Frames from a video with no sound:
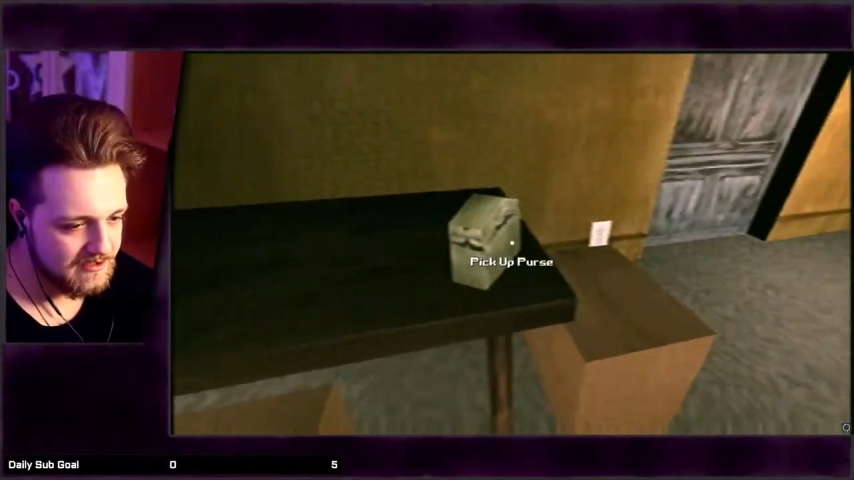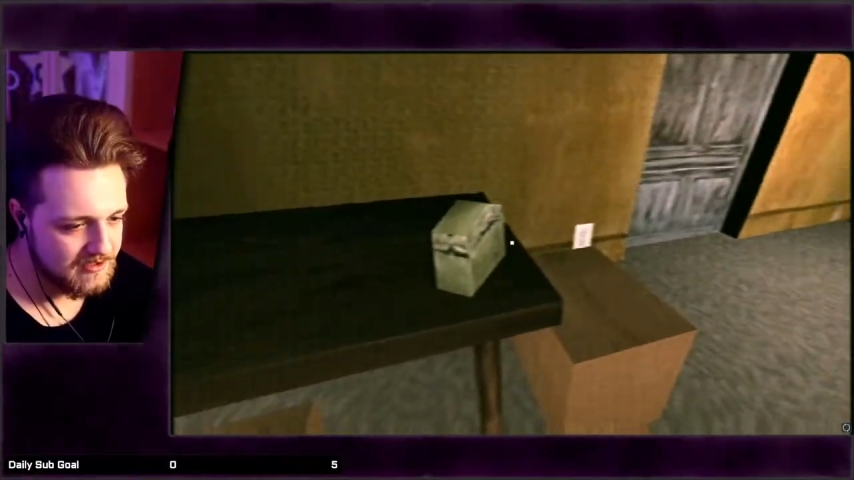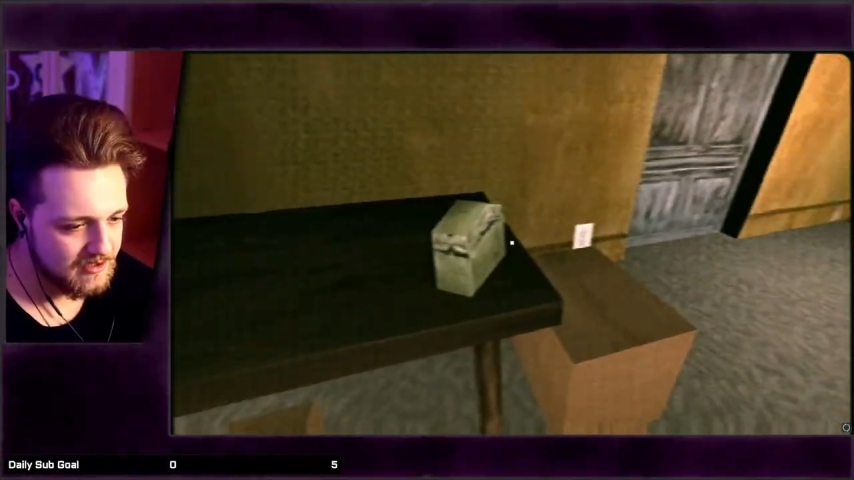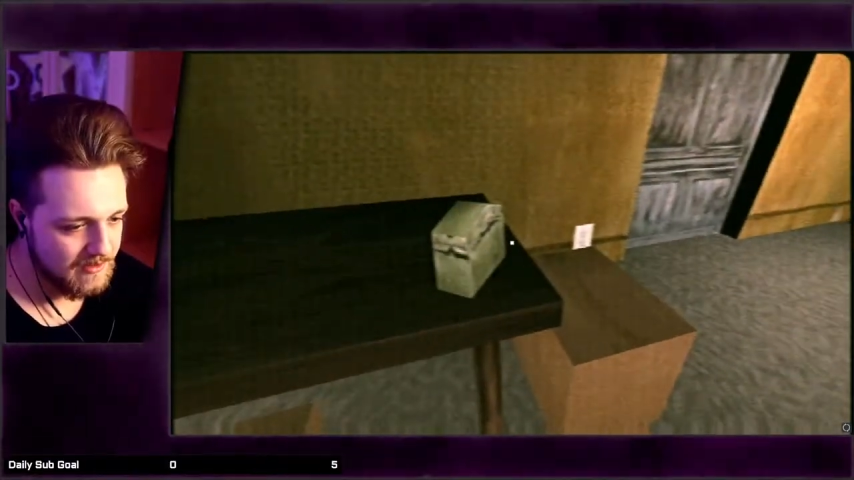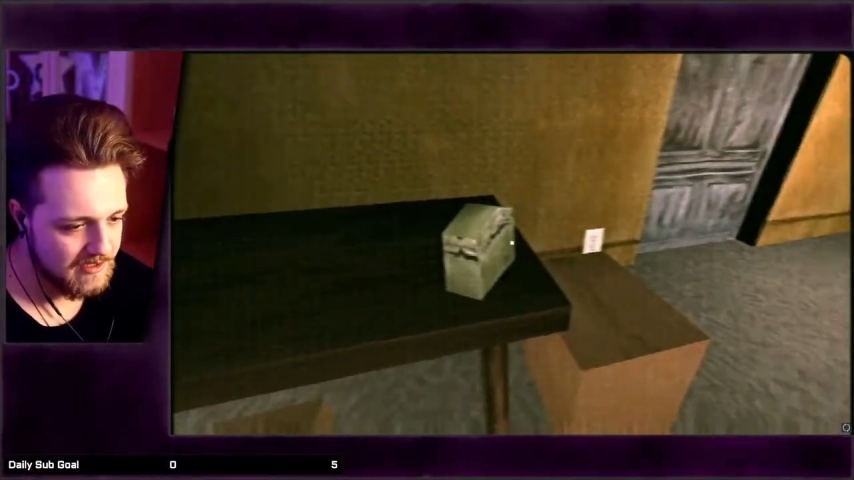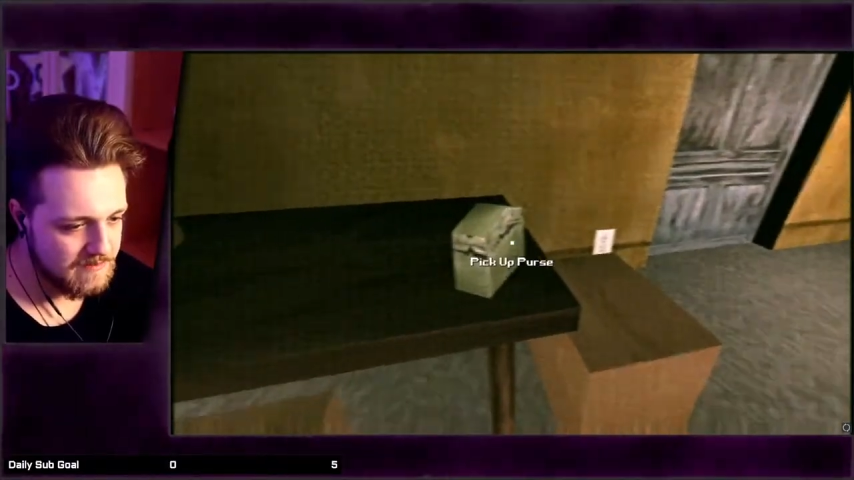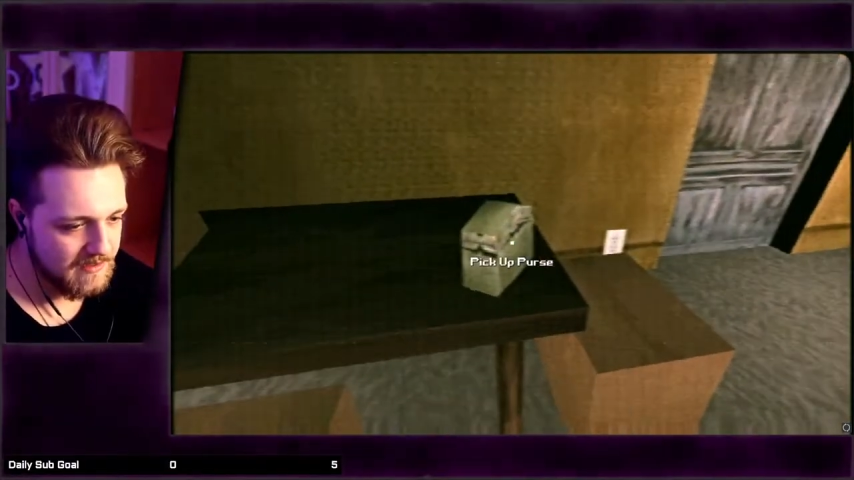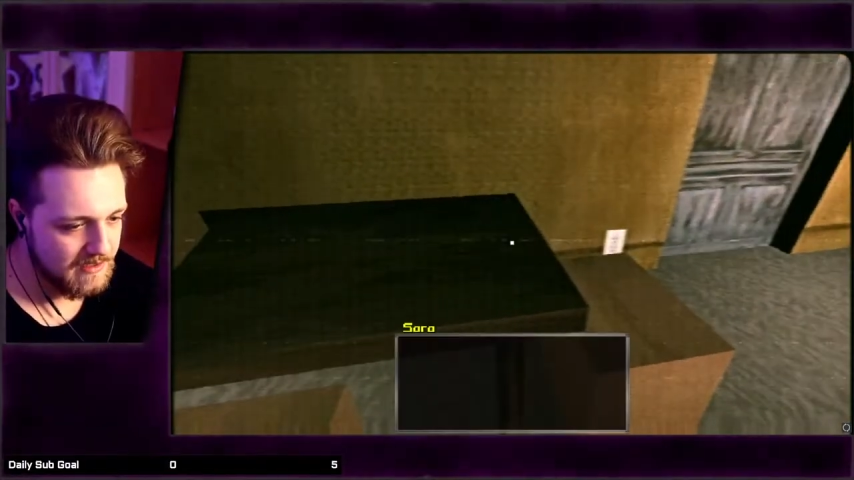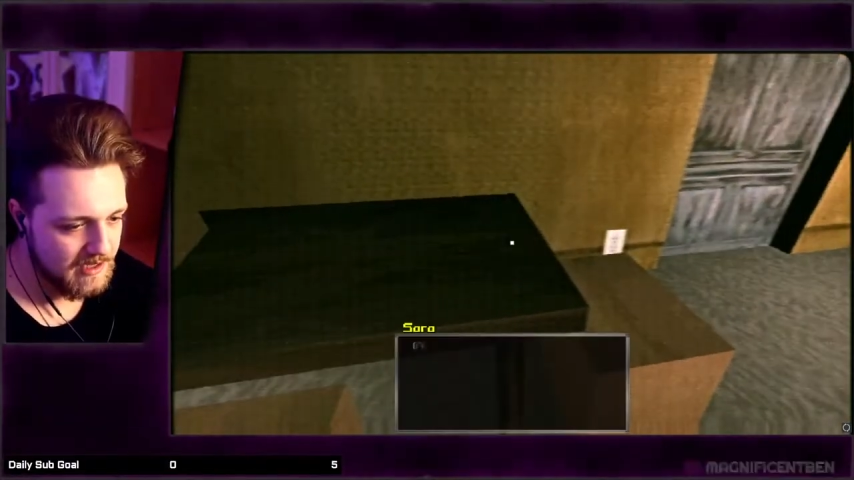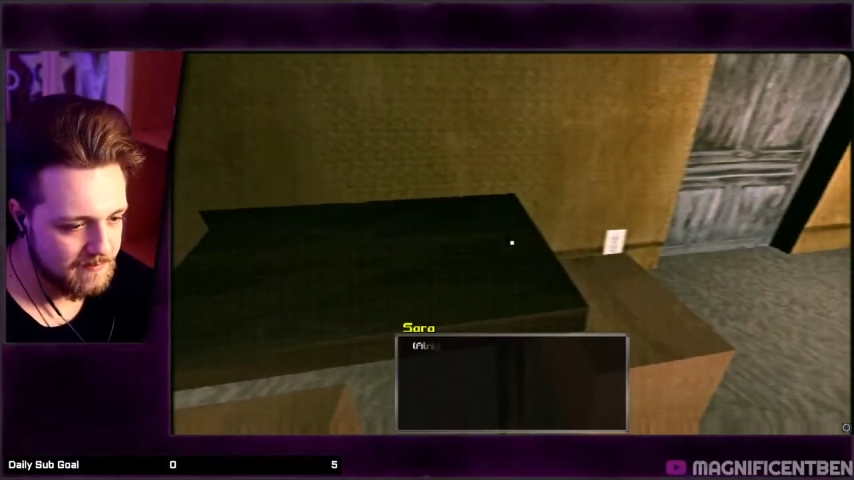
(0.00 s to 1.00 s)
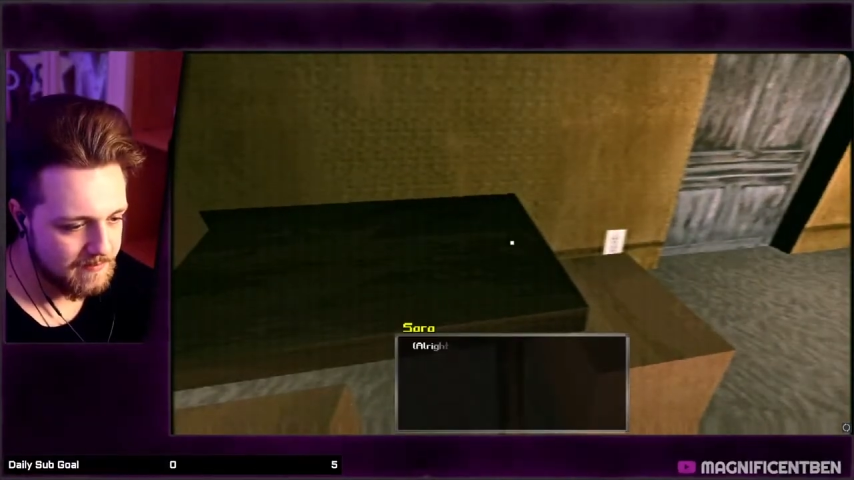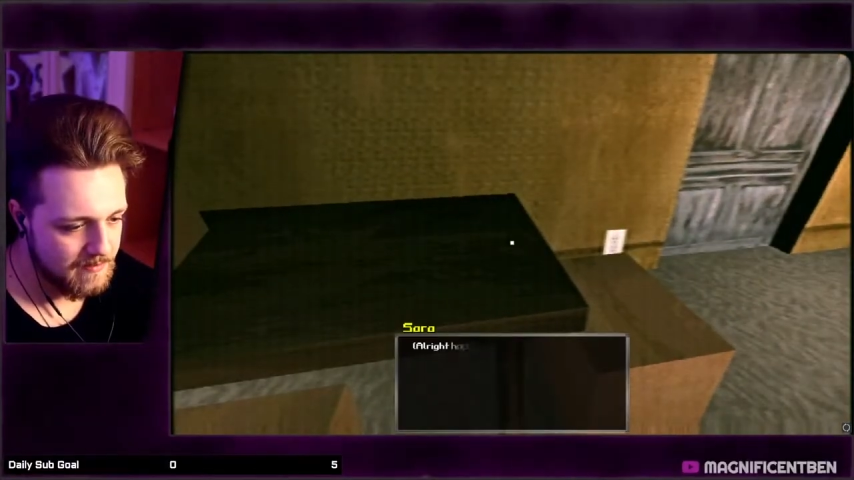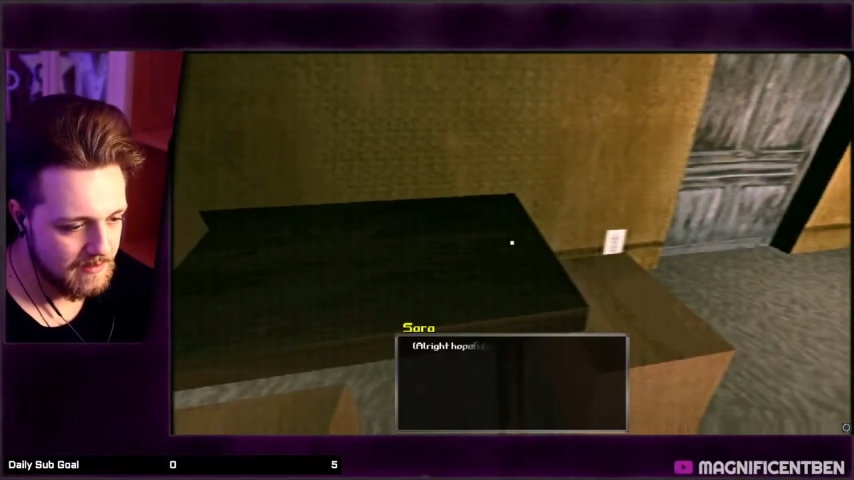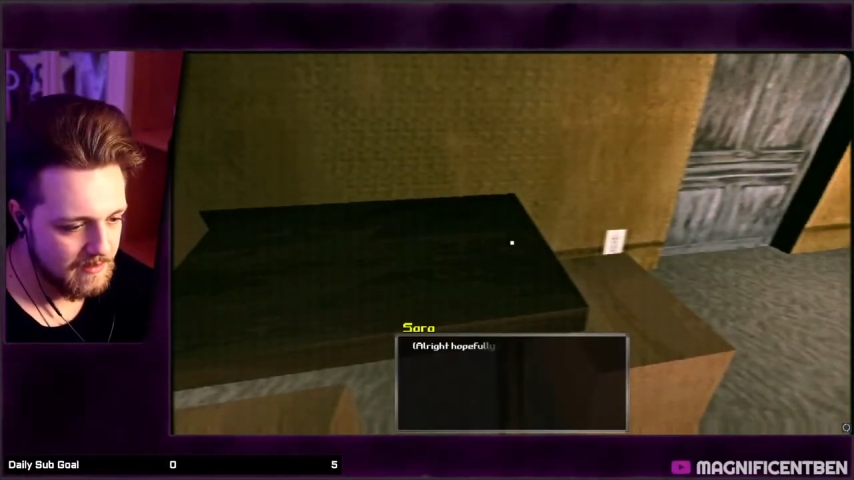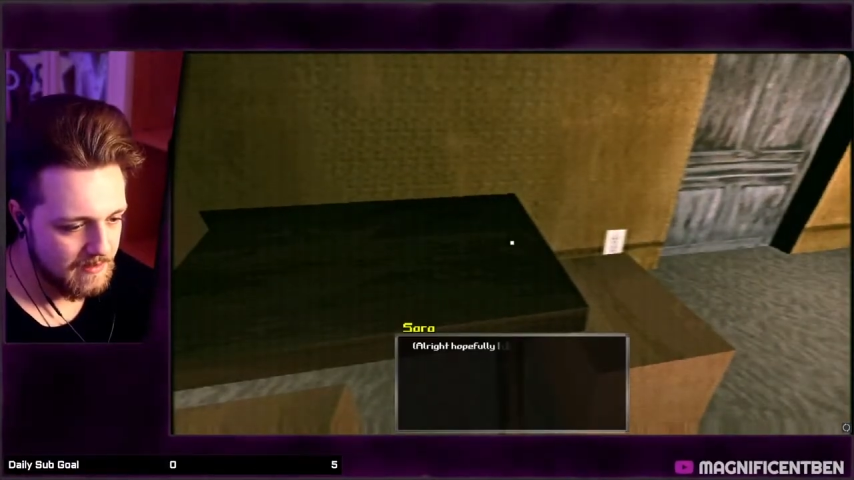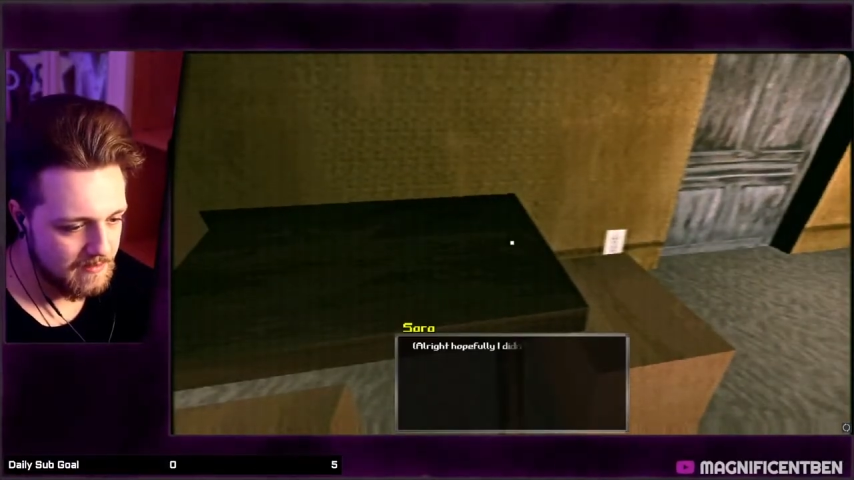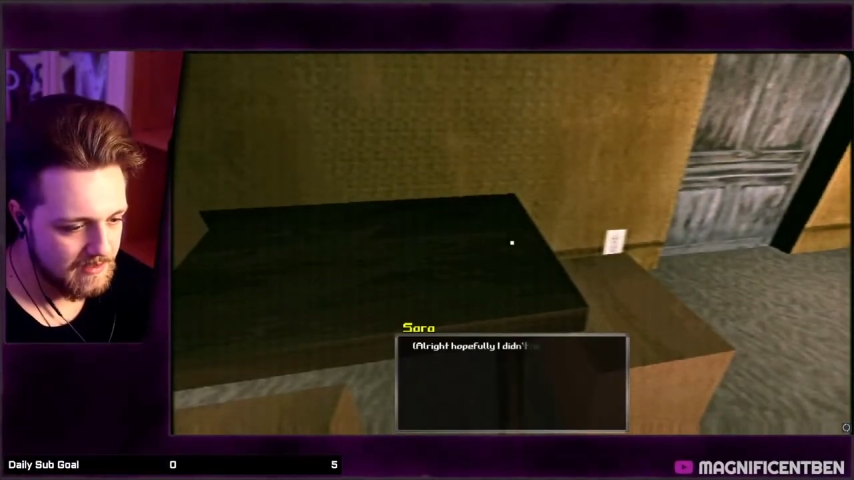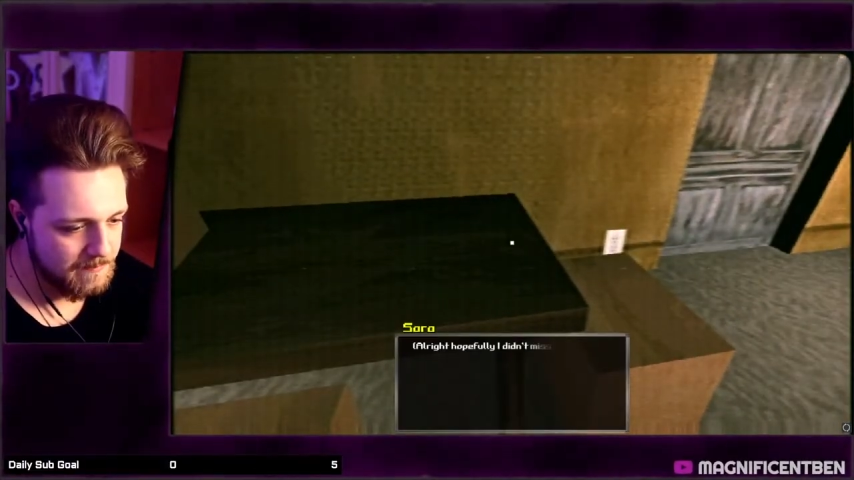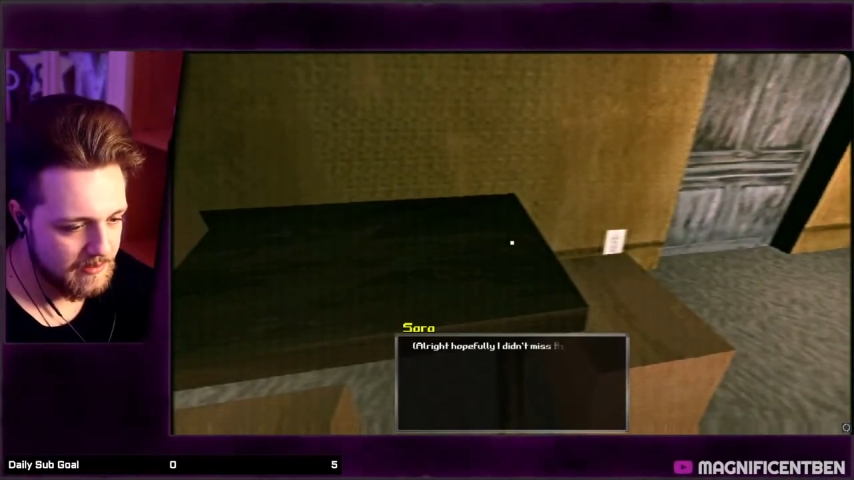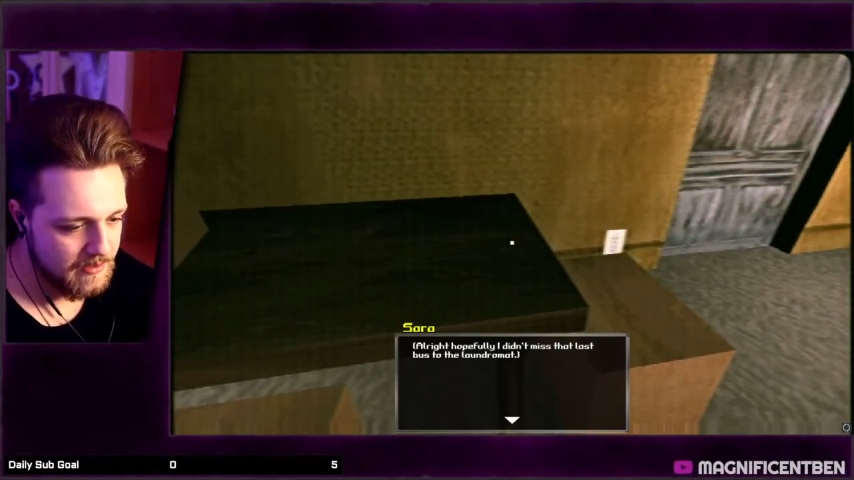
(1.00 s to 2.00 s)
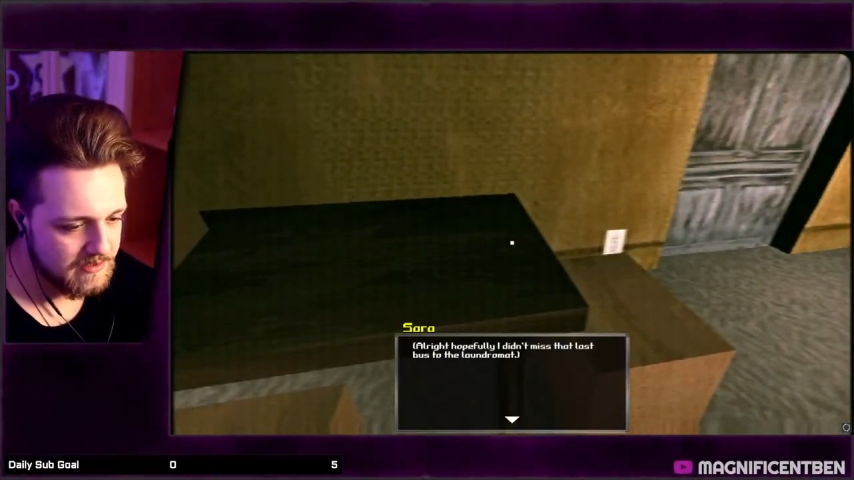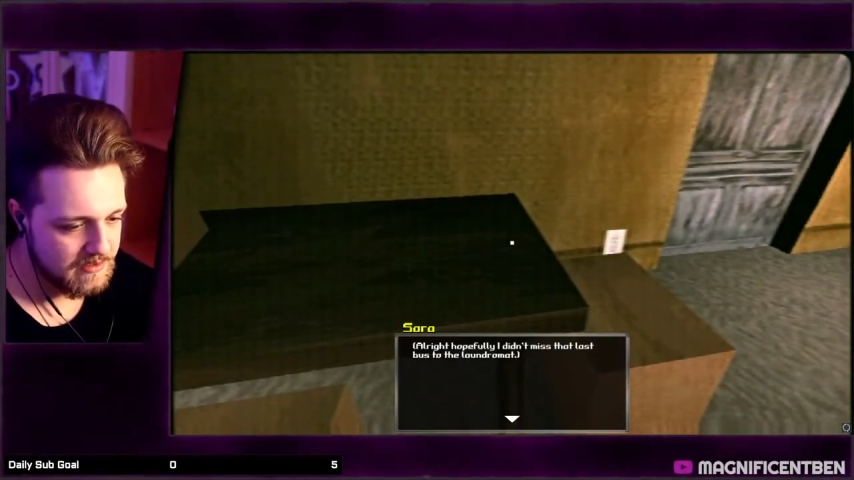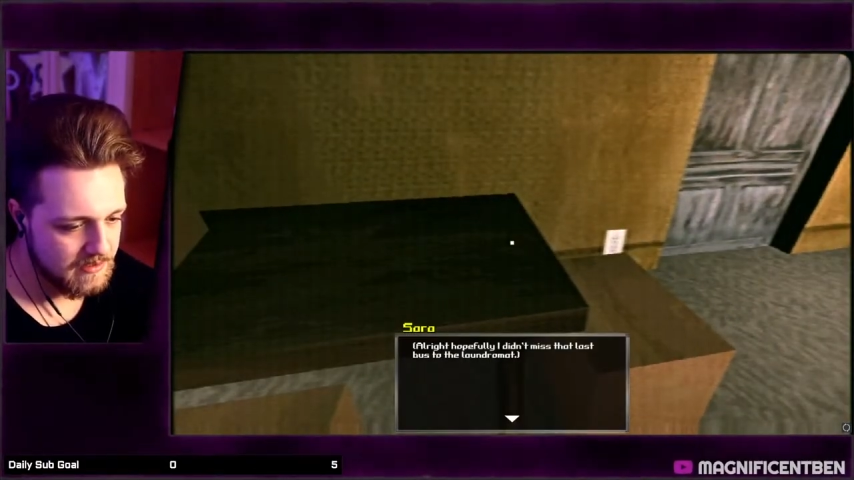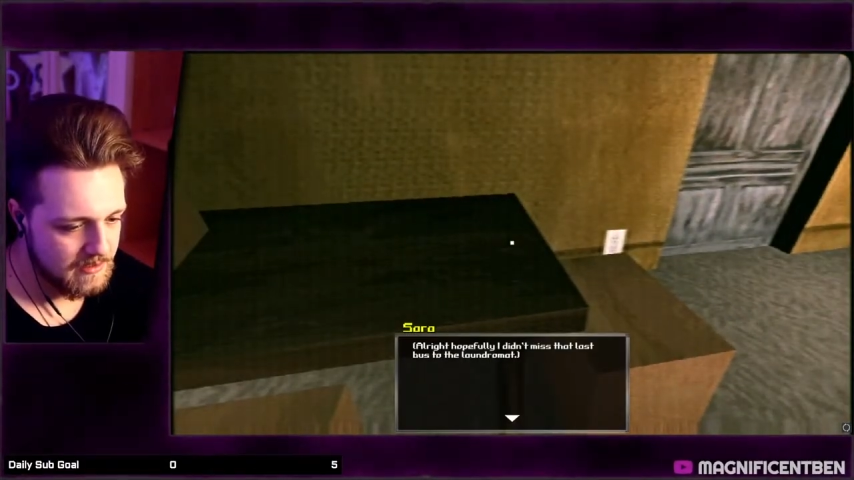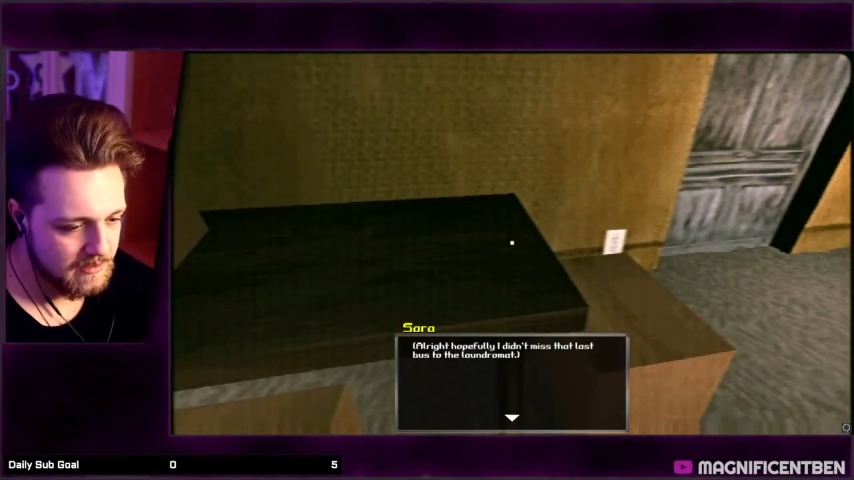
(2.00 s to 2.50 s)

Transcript: So that is big hype. Get purse.